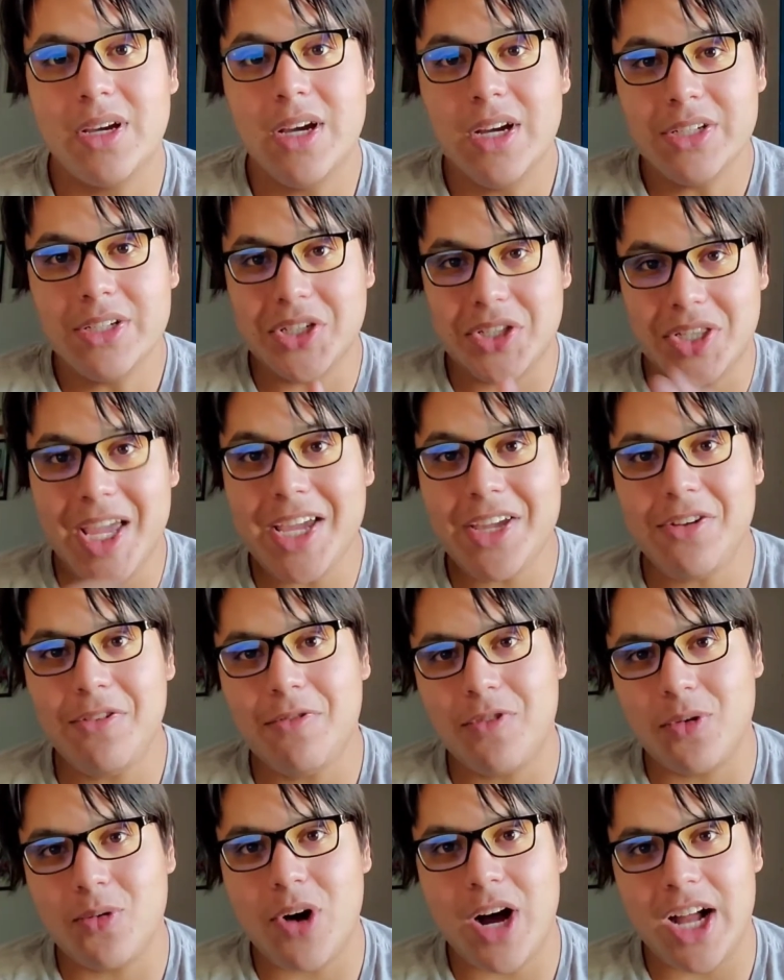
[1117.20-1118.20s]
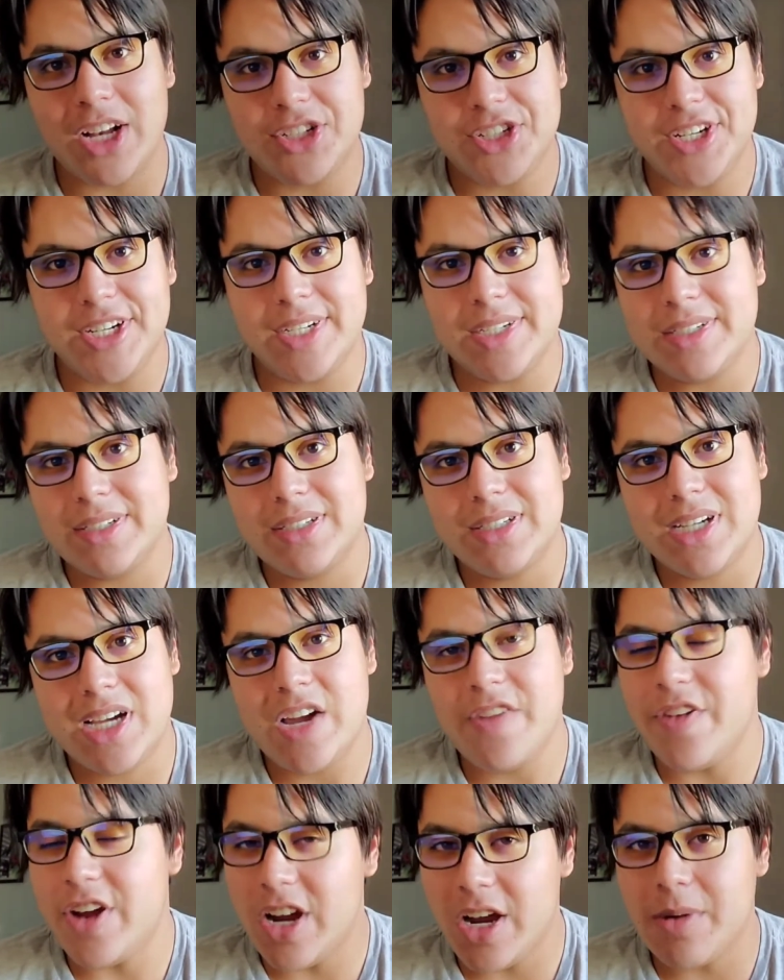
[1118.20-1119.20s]
So thank you for watching. I
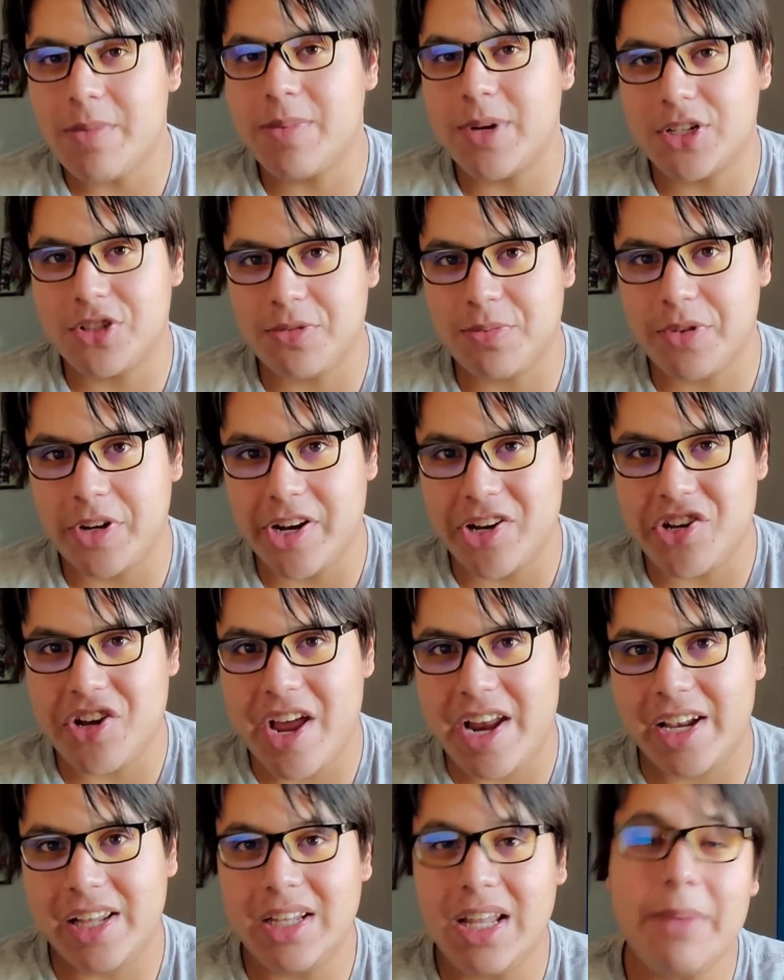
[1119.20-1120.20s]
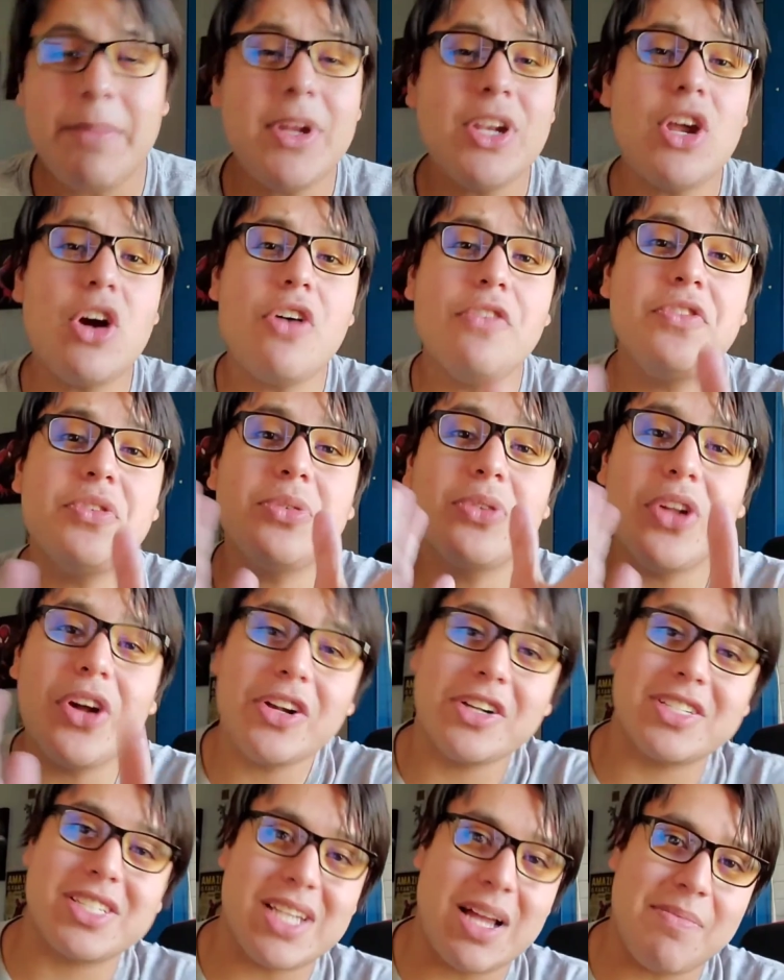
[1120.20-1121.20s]
very much appreciate it. Let me know if you
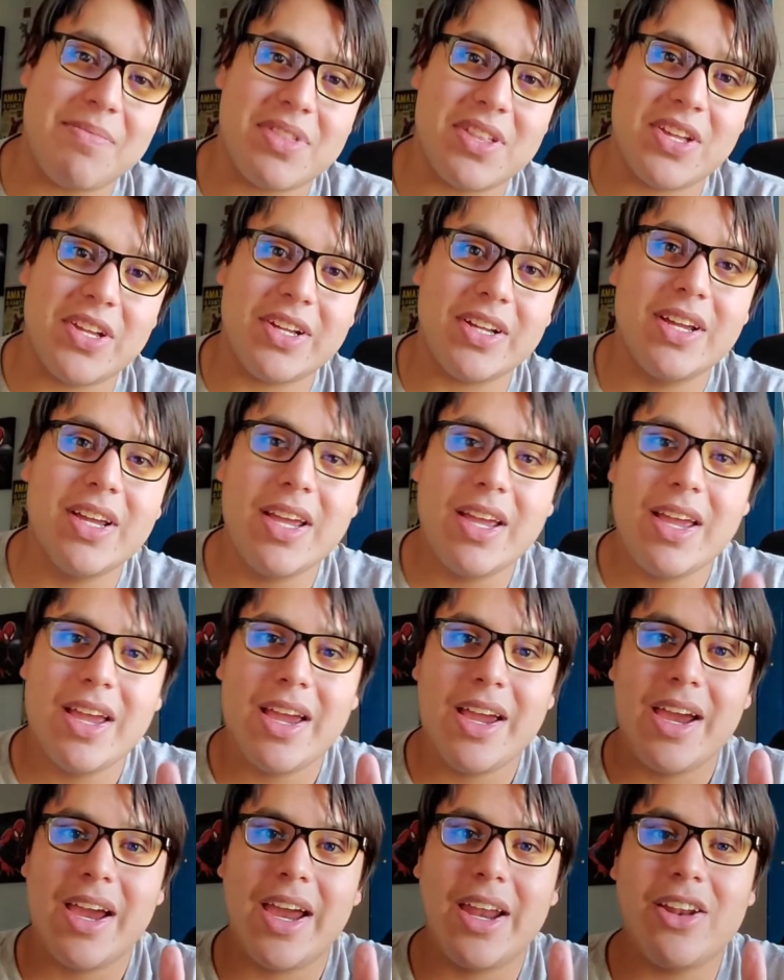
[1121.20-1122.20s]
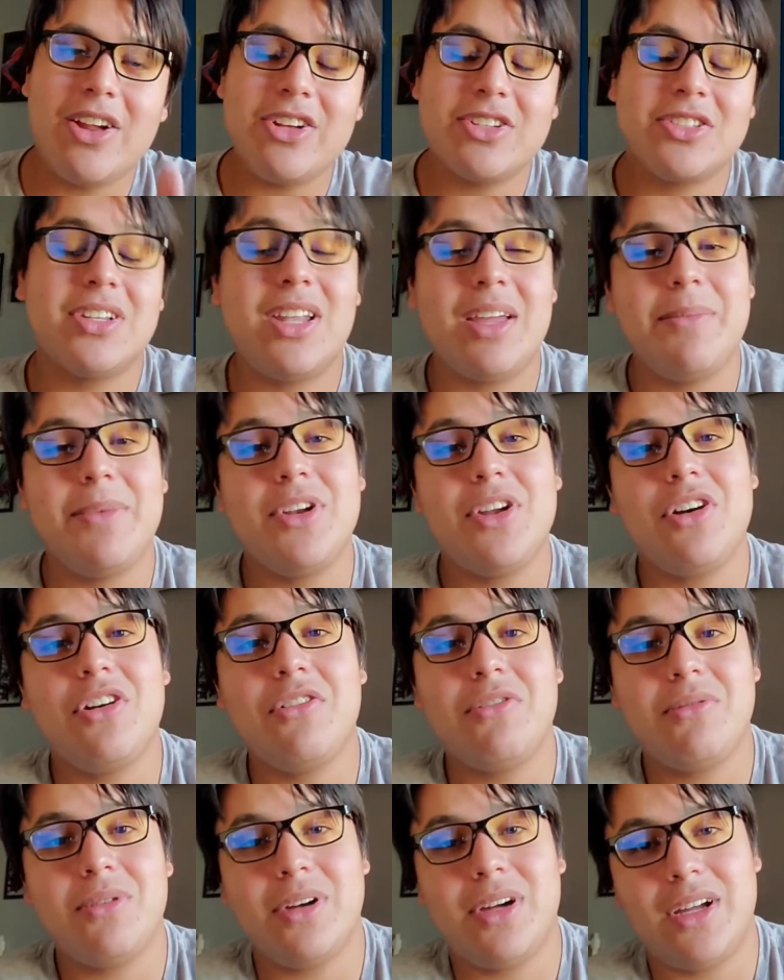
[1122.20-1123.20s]
learned something. And also let me
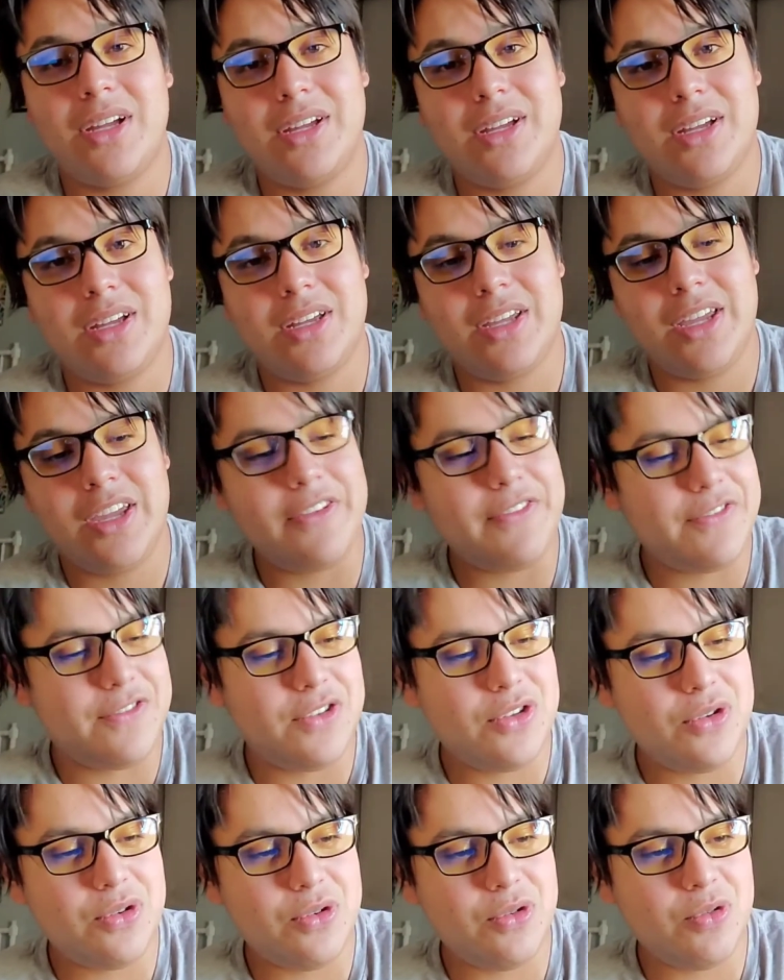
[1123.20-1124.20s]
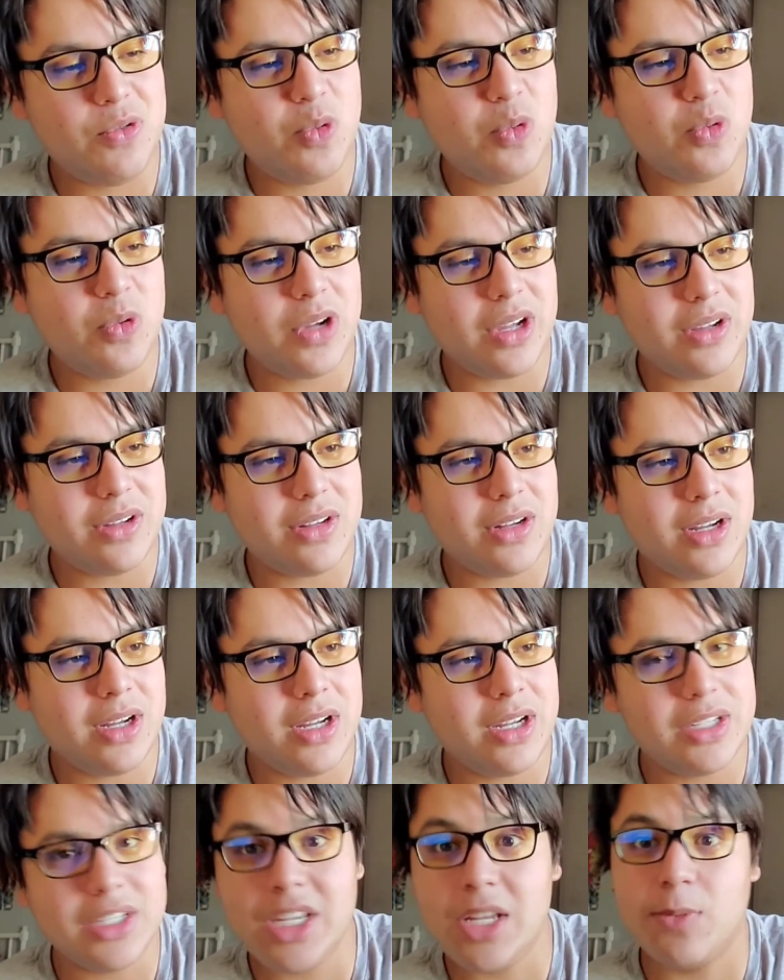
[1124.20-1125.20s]
know if you
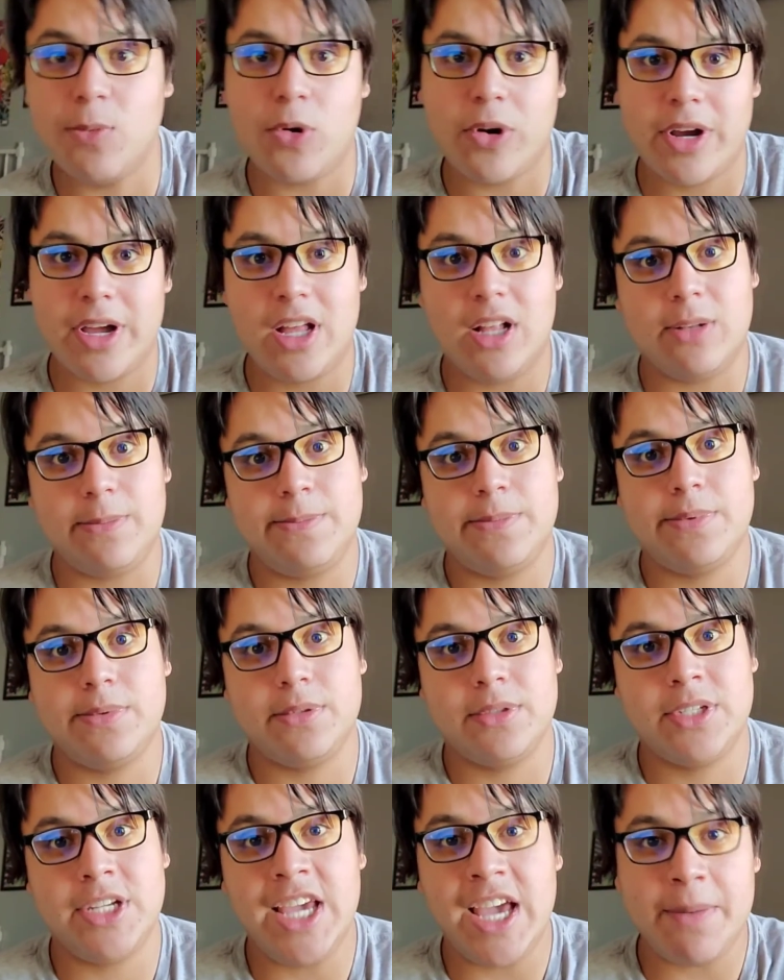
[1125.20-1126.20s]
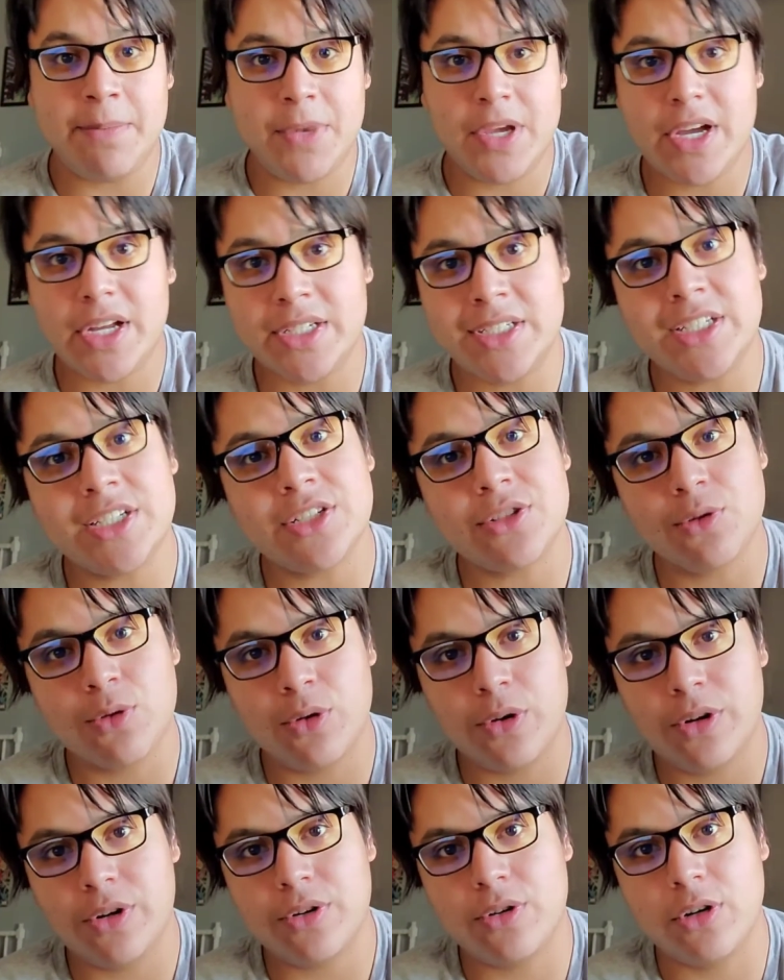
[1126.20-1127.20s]
need more help. DM me on
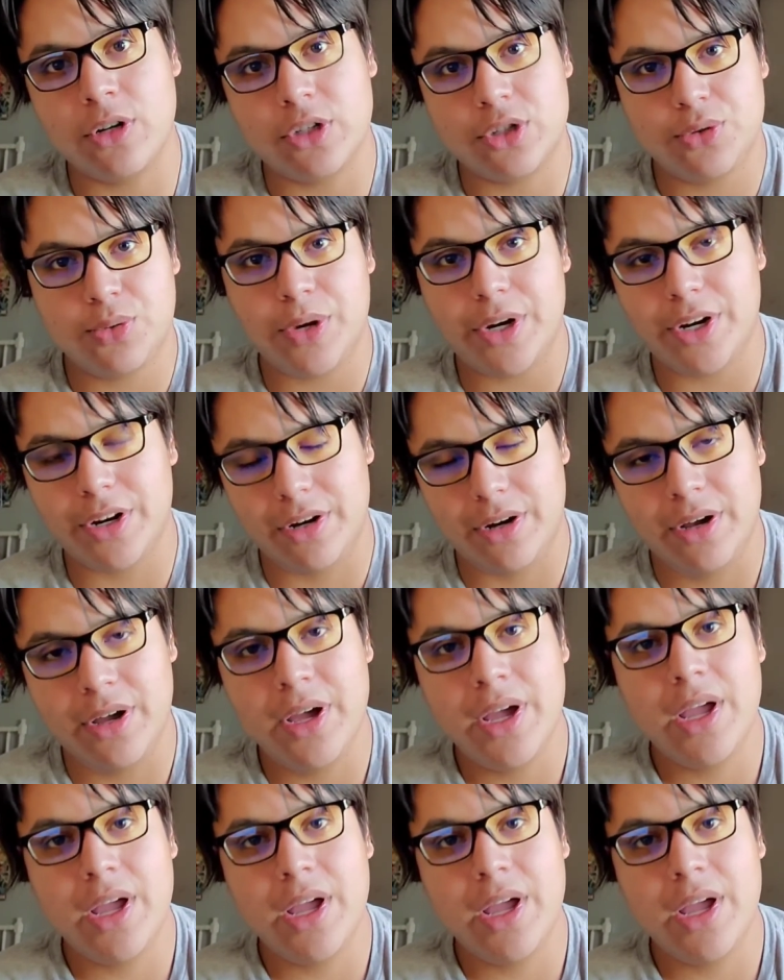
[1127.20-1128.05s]
Discord or Twitter.